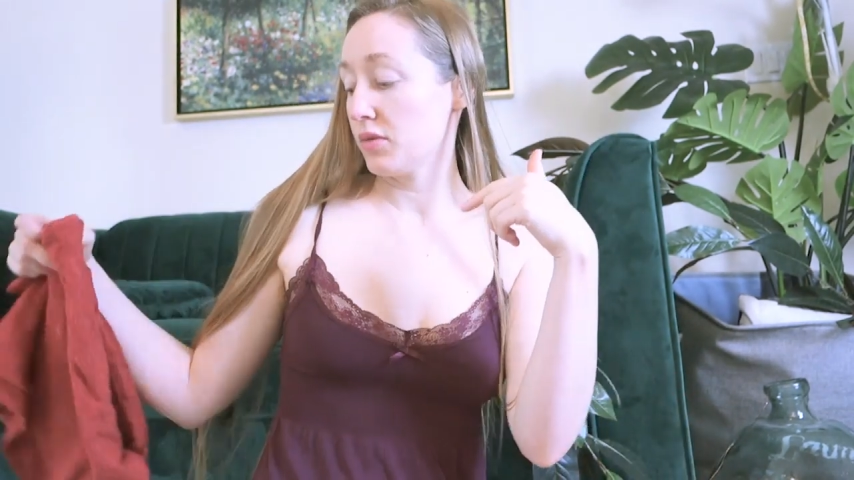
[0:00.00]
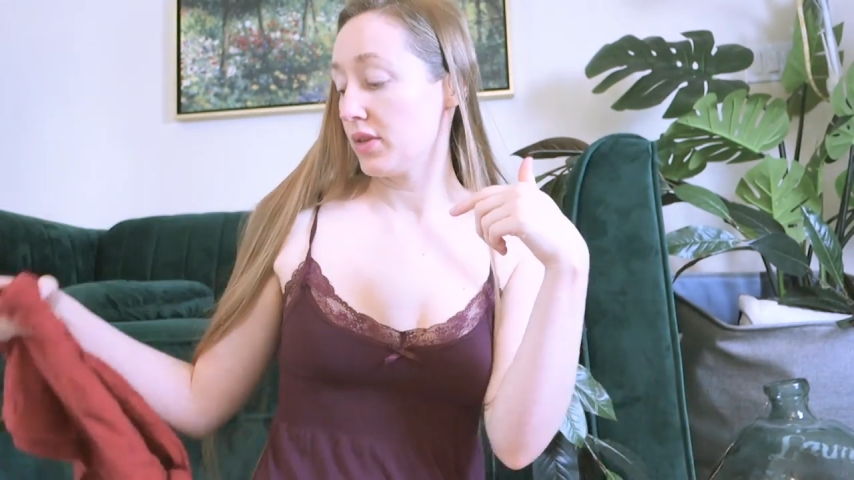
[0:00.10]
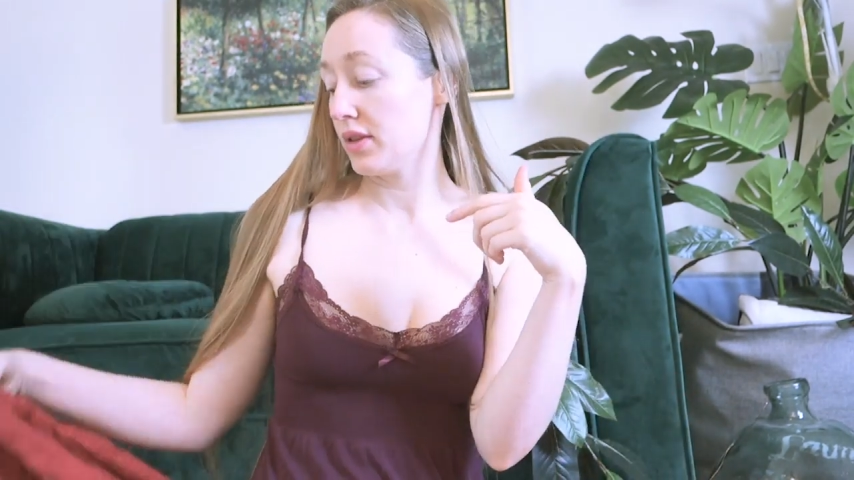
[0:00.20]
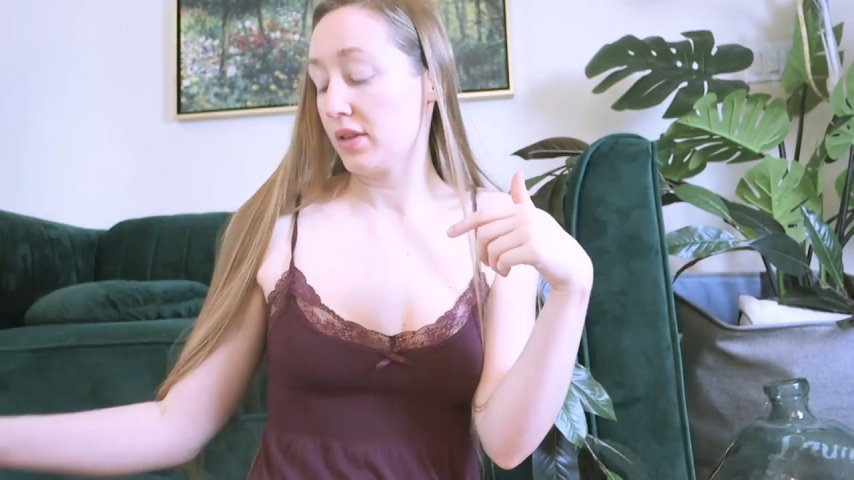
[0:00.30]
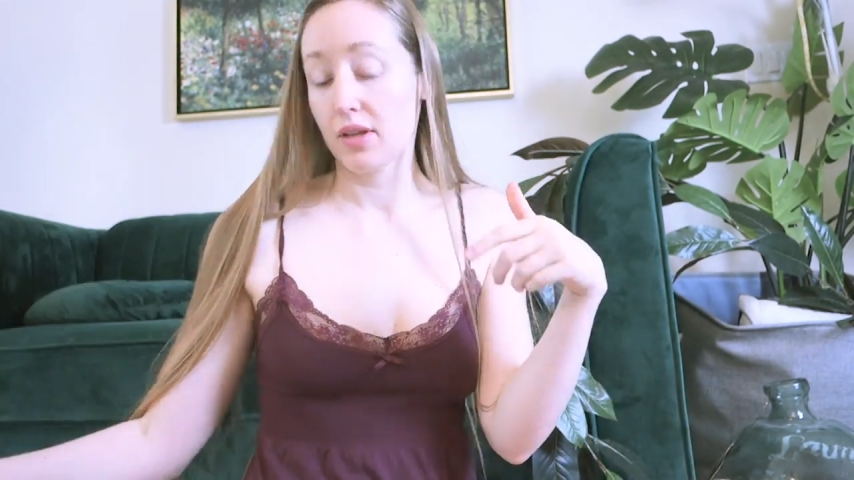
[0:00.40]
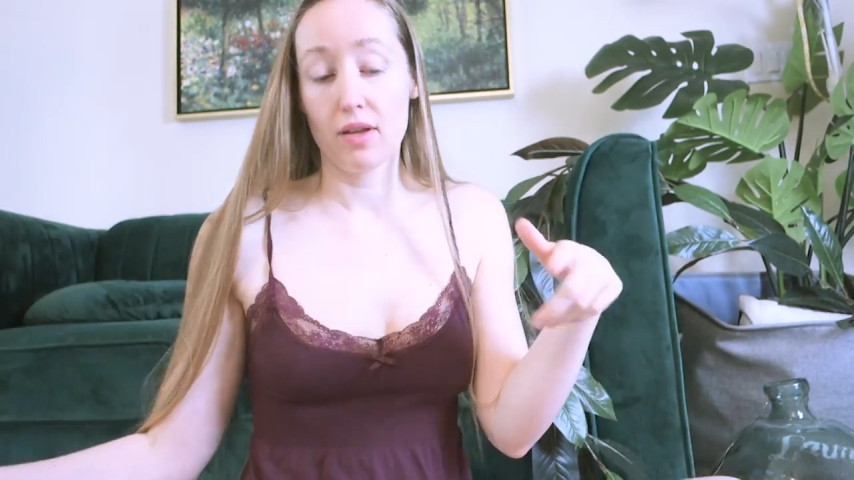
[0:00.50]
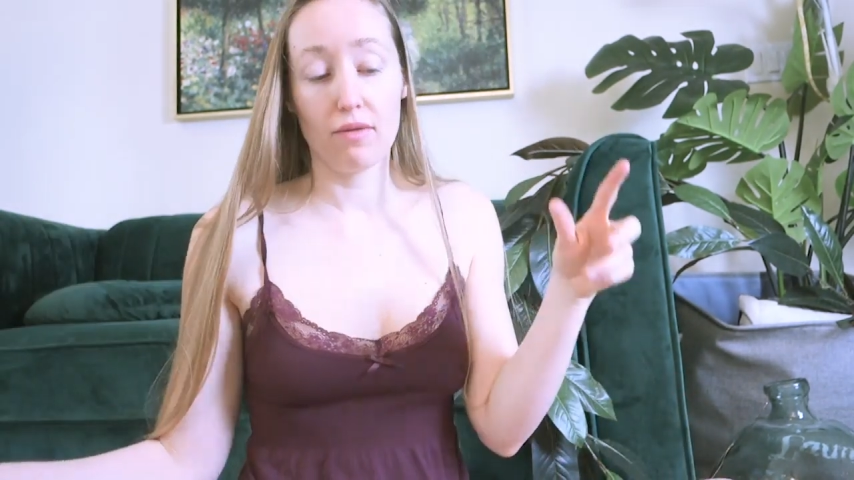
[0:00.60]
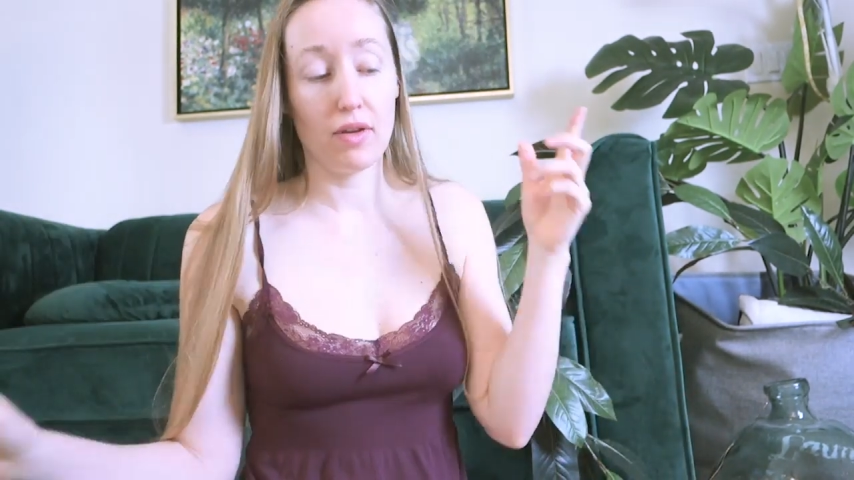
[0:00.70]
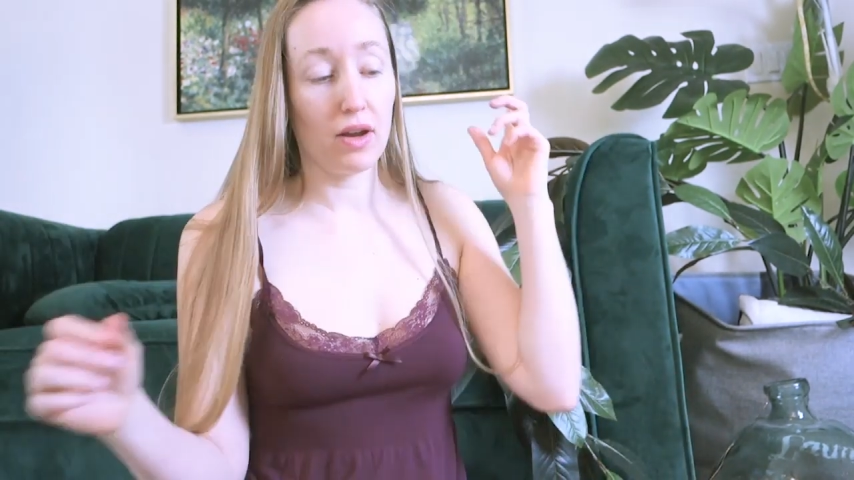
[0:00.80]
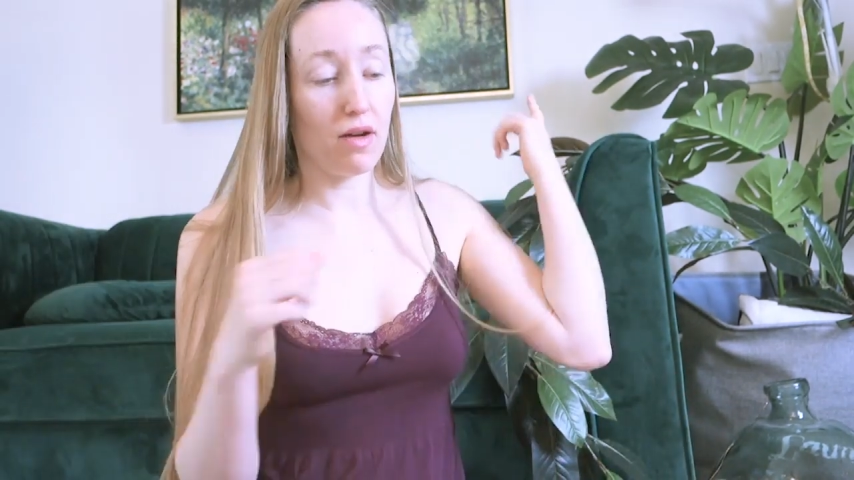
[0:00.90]
with this
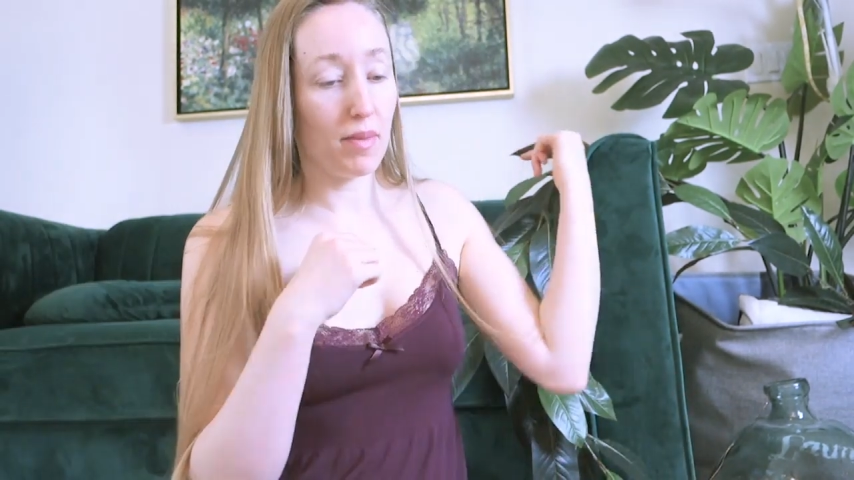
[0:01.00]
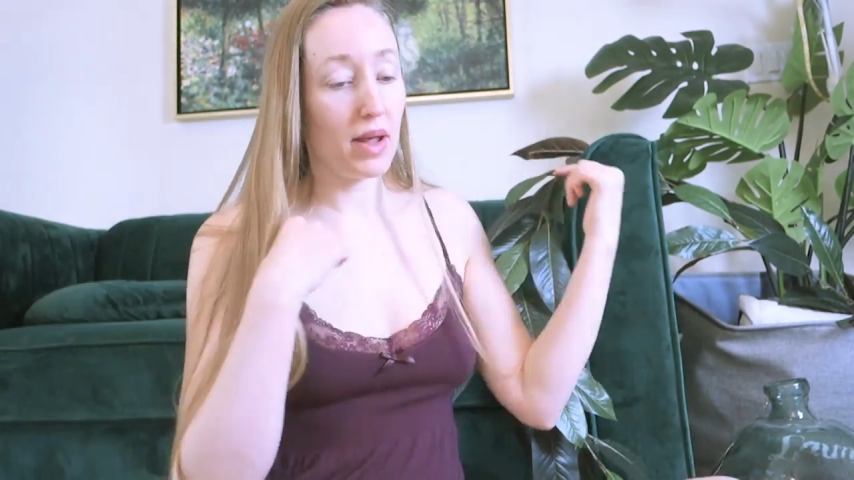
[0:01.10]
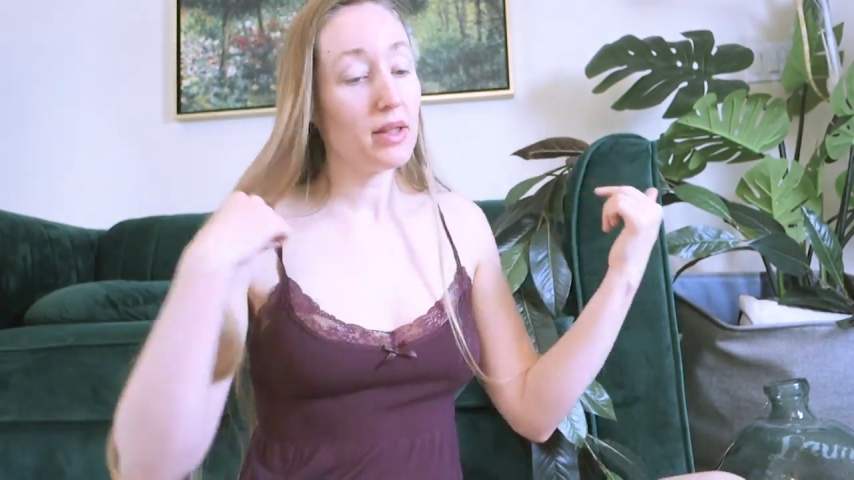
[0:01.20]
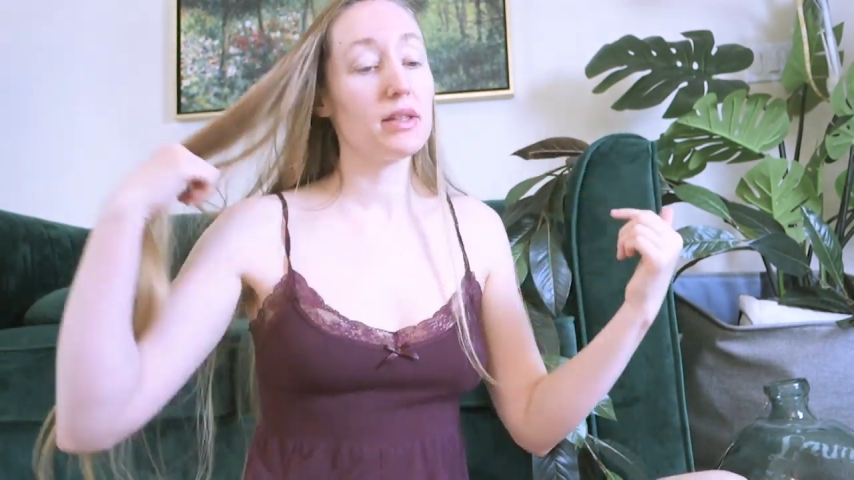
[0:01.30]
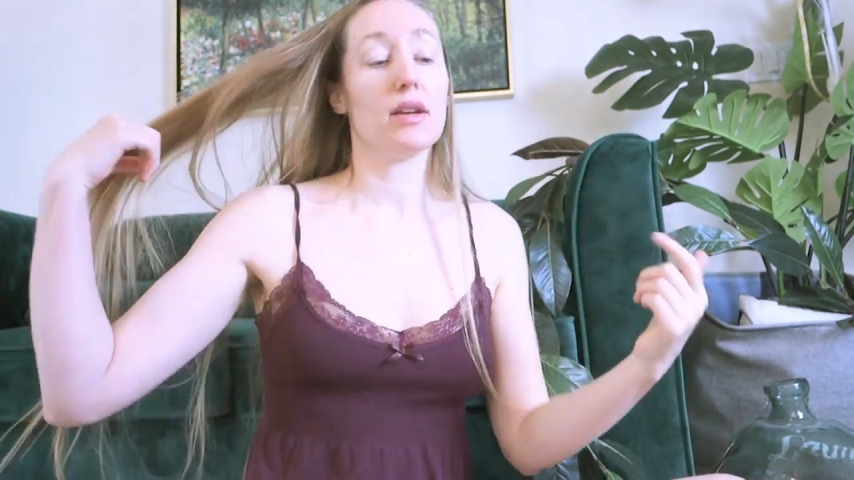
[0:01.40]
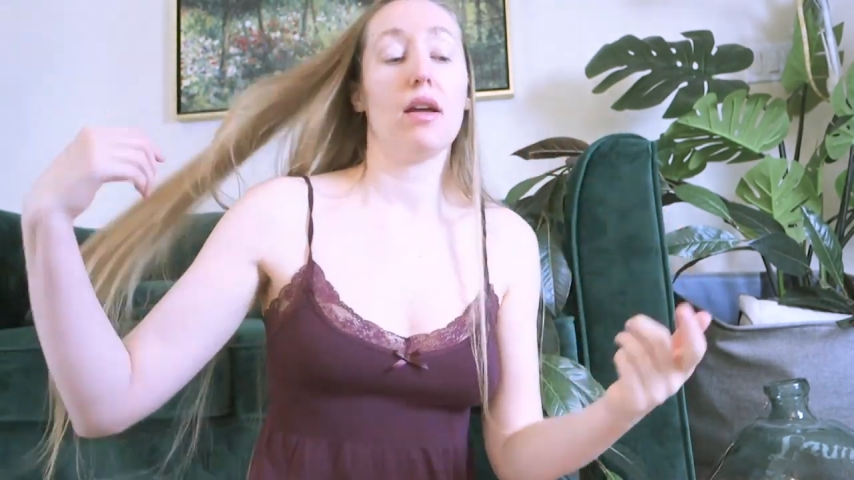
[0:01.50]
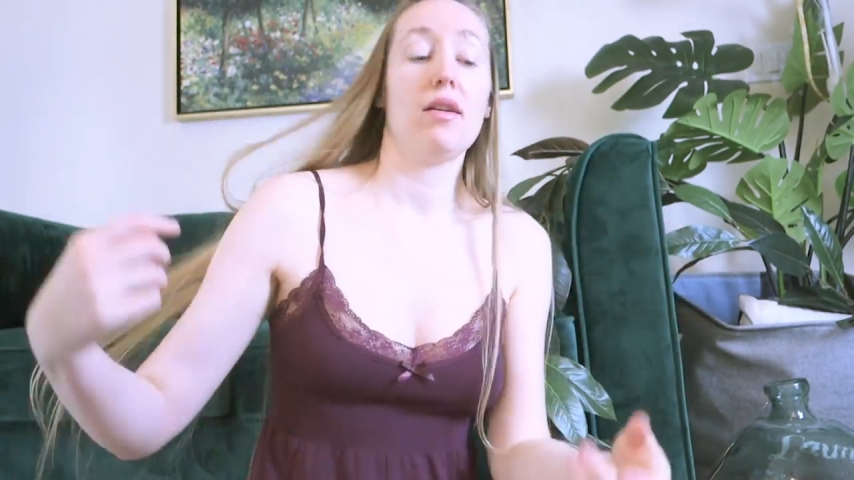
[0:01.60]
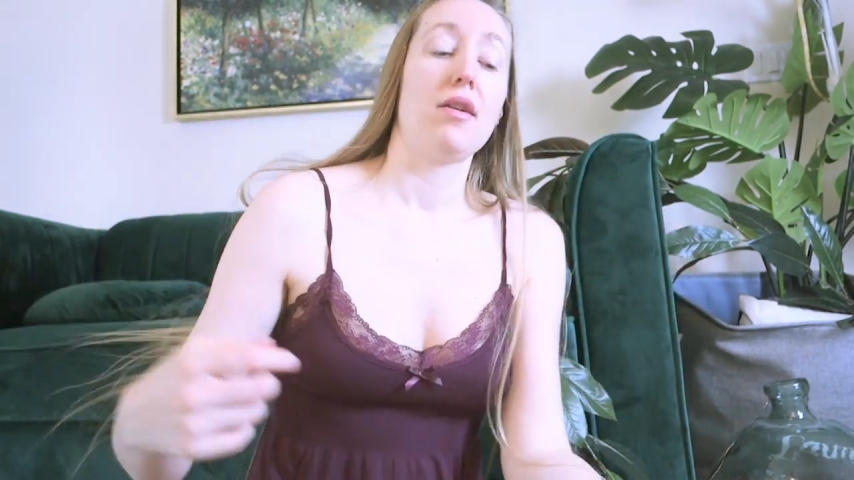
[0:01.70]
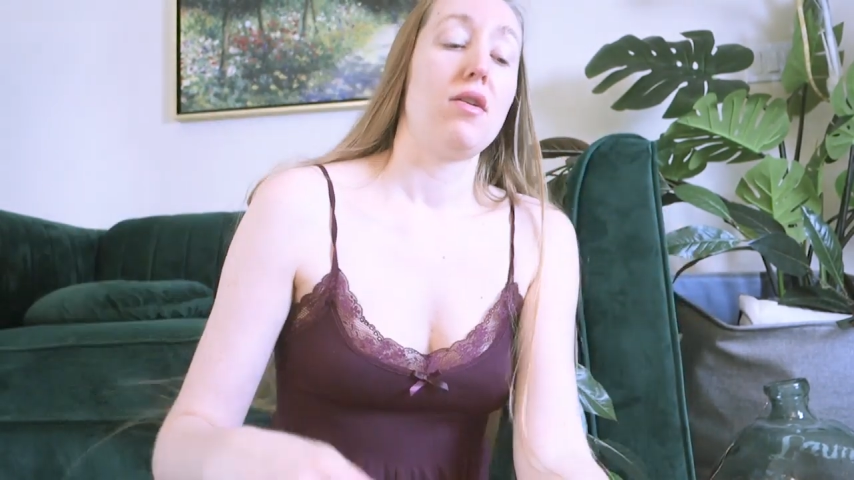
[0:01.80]
video on my Insta,